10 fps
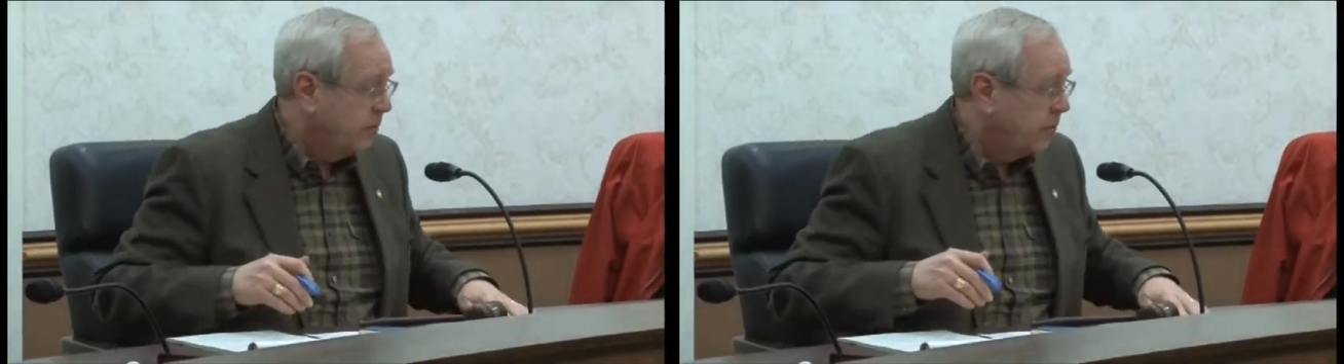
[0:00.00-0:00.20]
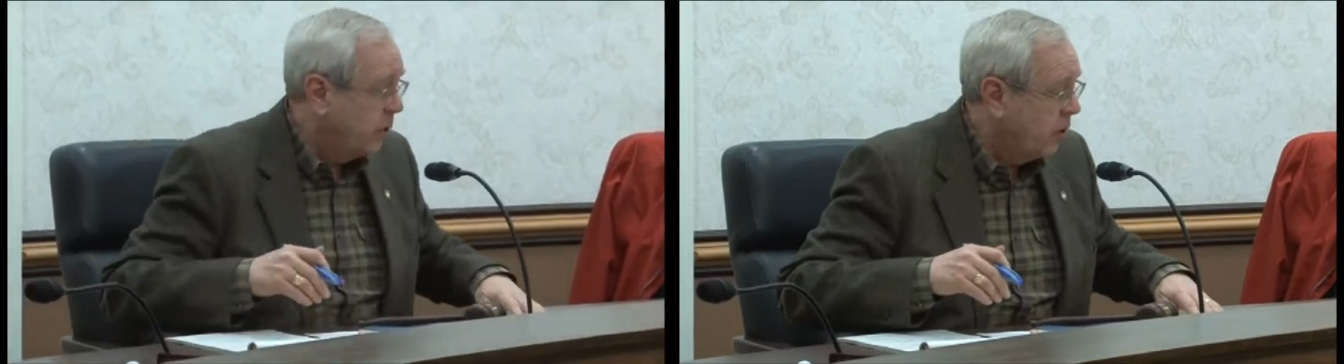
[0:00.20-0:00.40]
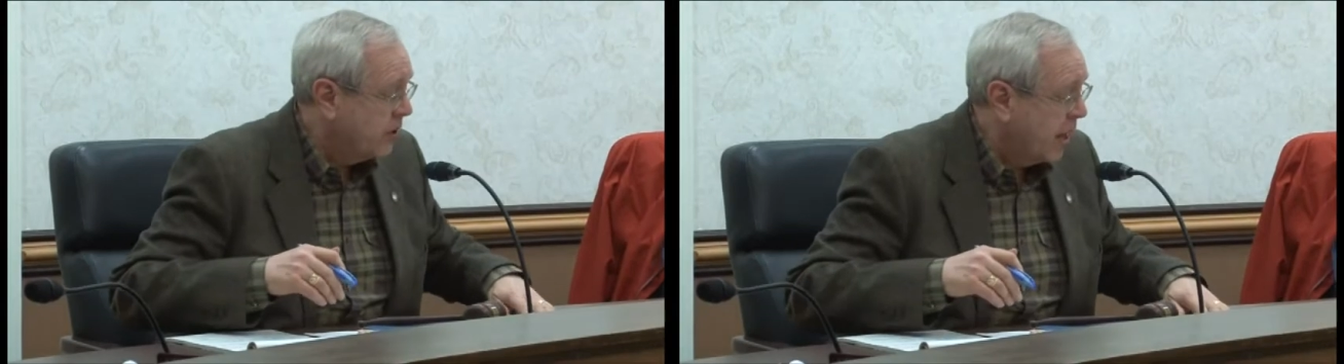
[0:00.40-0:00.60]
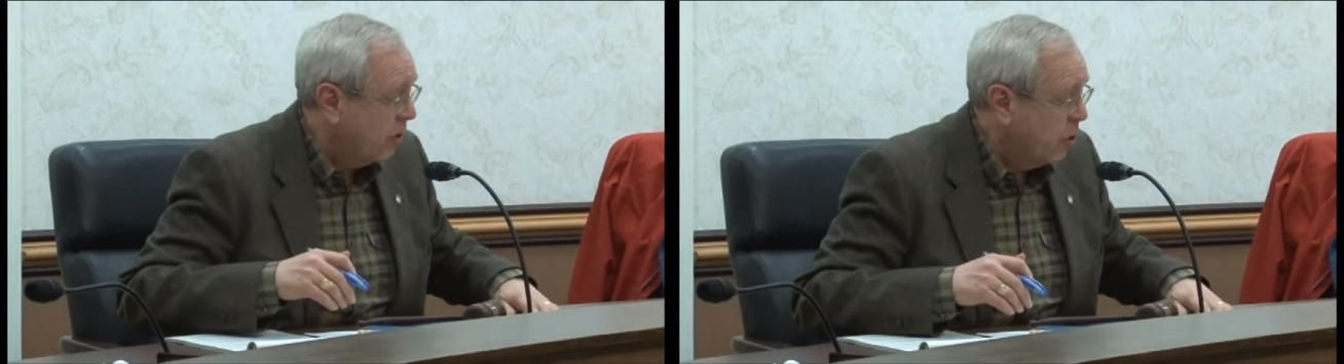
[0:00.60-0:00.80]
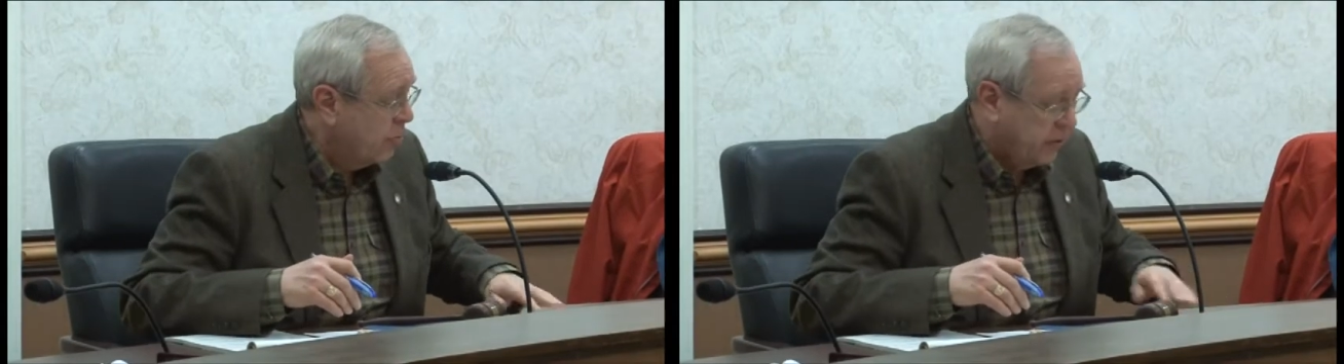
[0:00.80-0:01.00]
floor is now
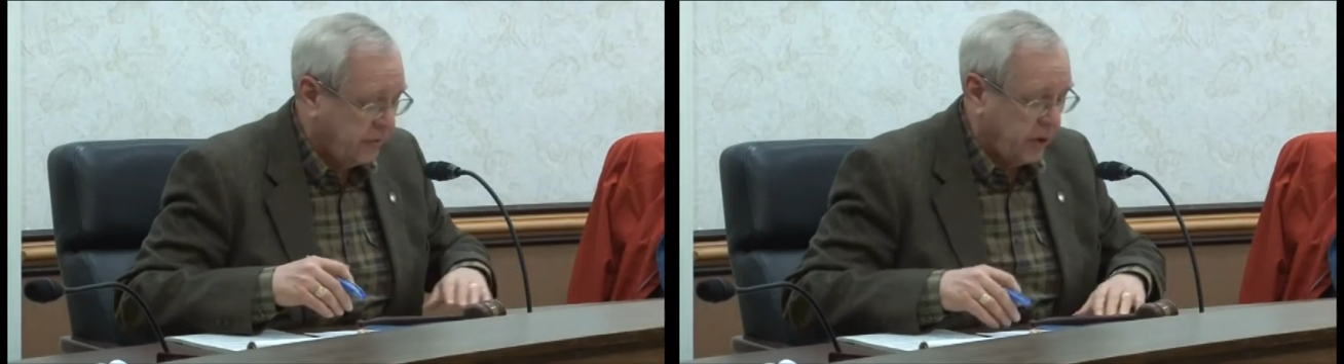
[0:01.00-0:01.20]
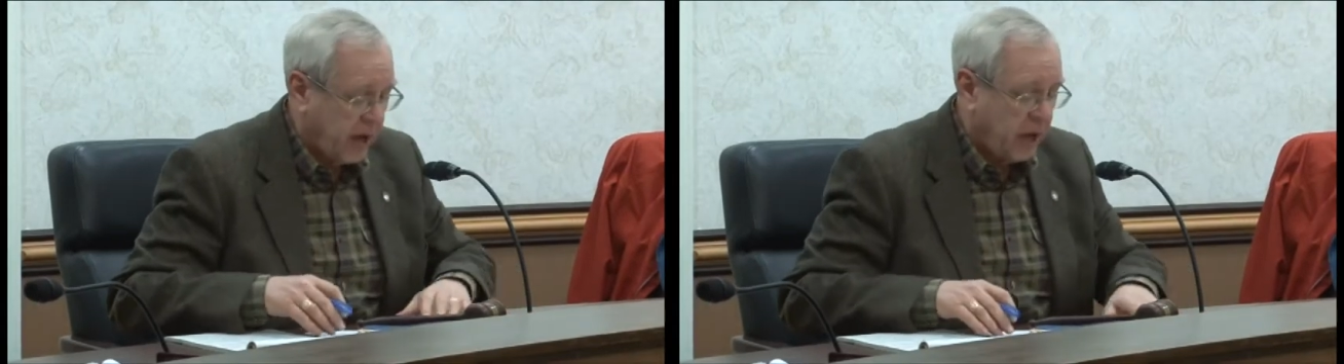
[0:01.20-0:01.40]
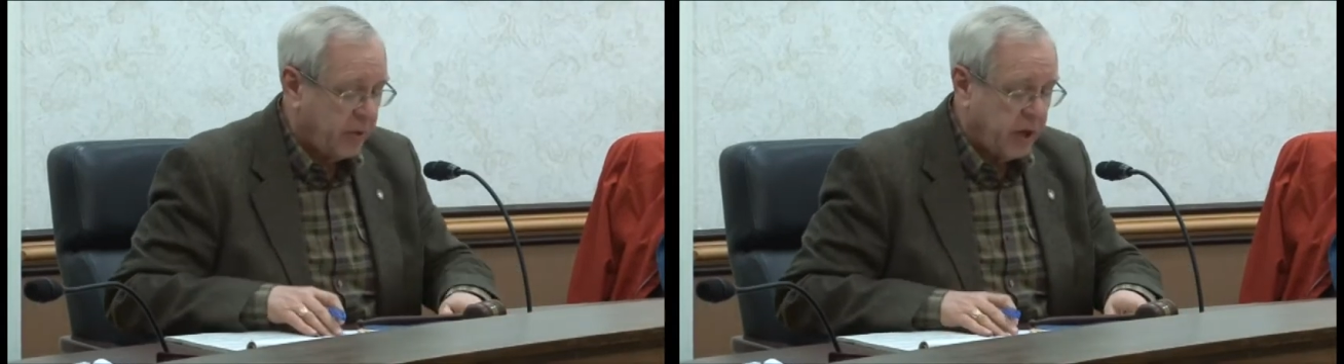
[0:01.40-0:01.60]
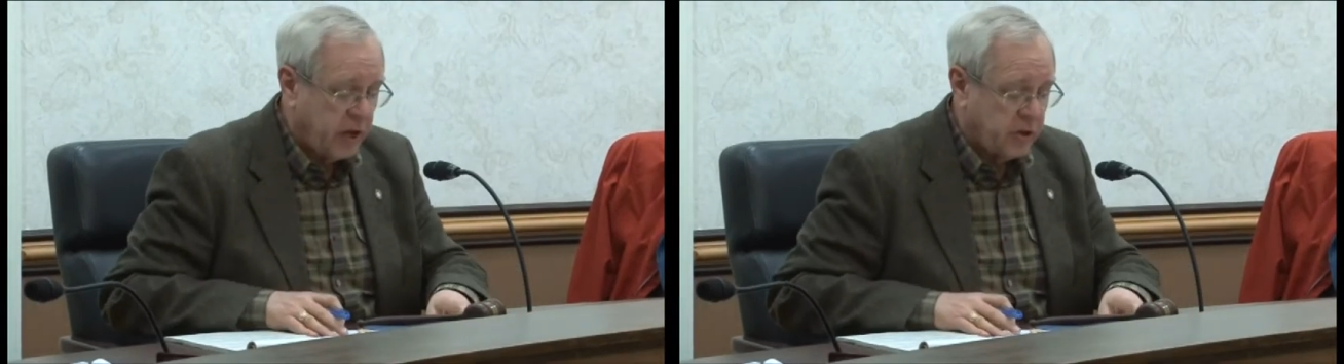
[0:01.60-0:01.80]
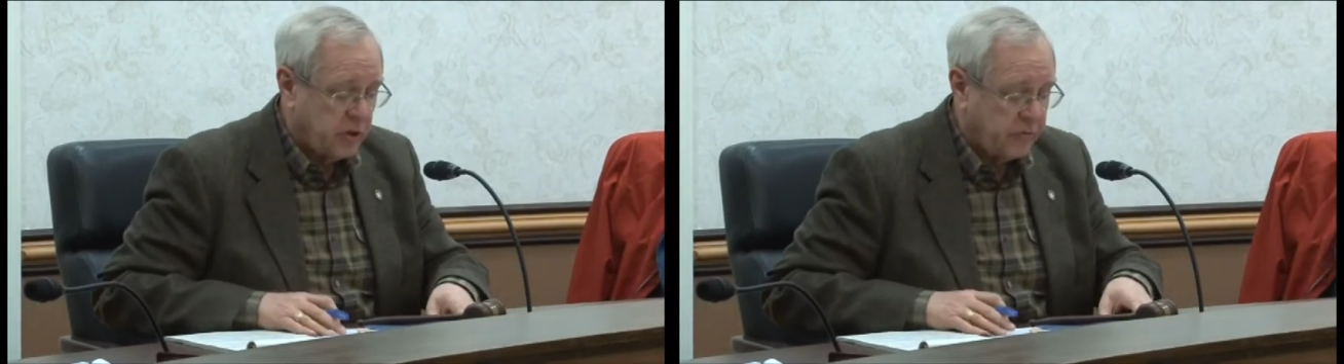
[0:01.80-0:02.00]
open for
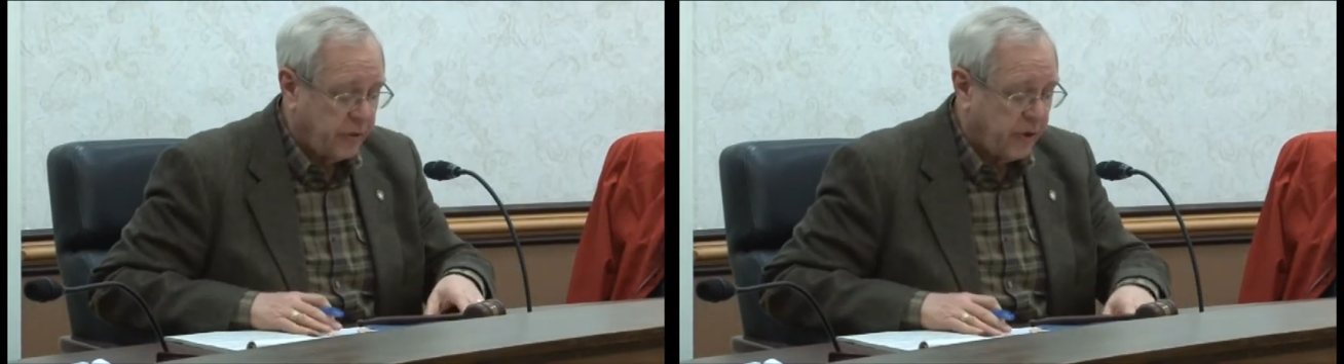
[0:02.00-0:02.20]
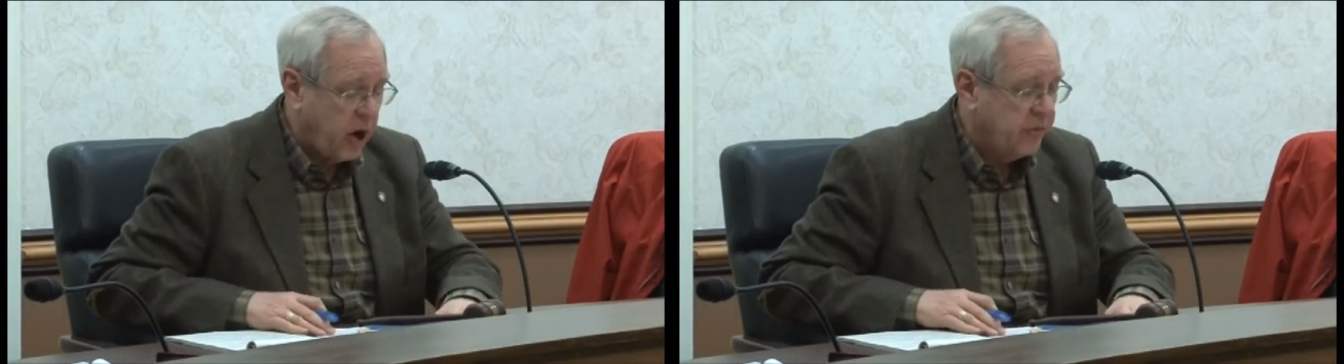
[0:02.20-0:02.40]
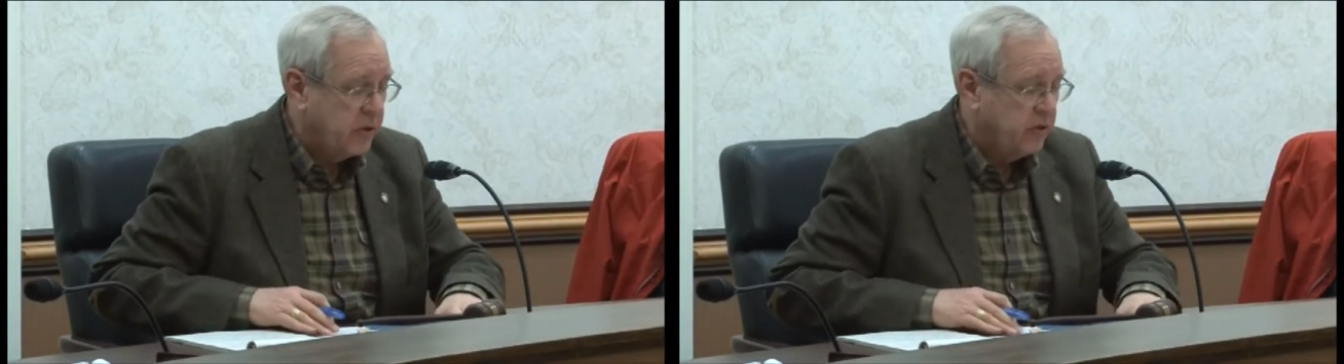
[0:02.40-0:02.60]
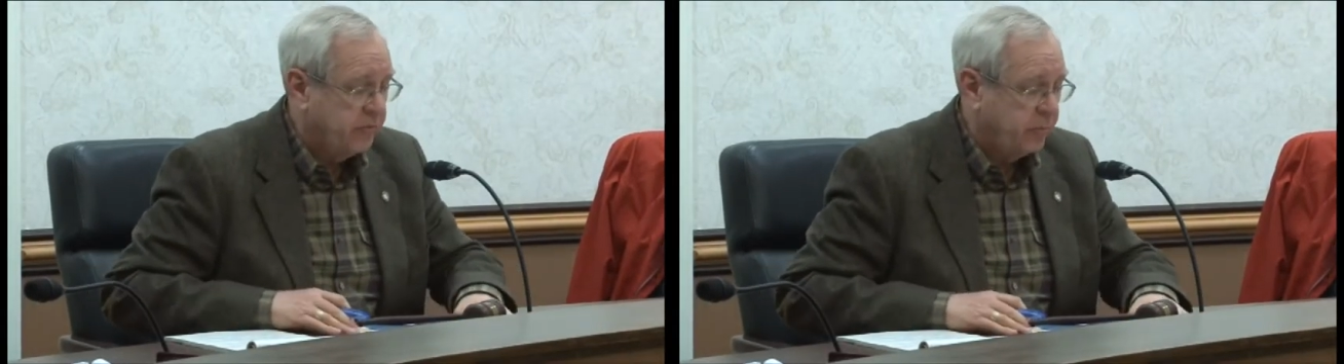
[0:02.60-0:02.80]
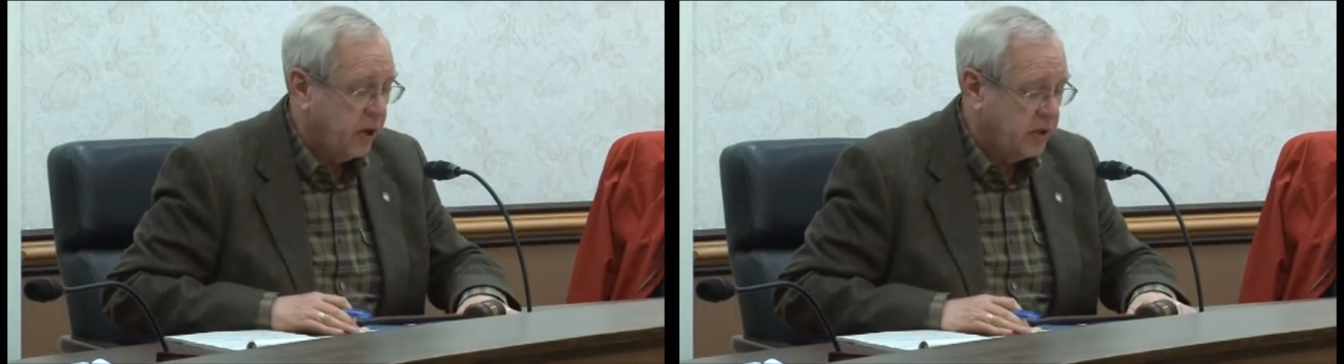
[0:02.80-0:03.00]
nominations for the office
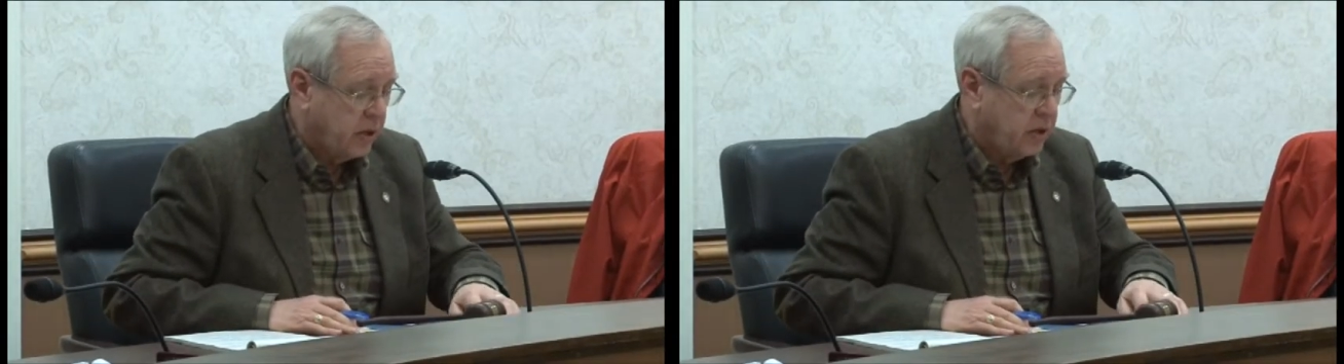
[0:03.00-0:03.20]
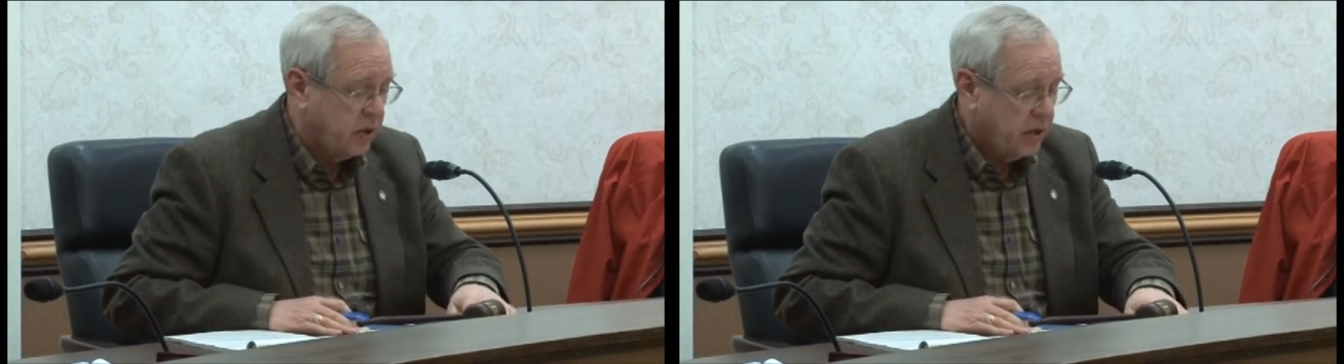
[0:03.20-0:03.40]
of president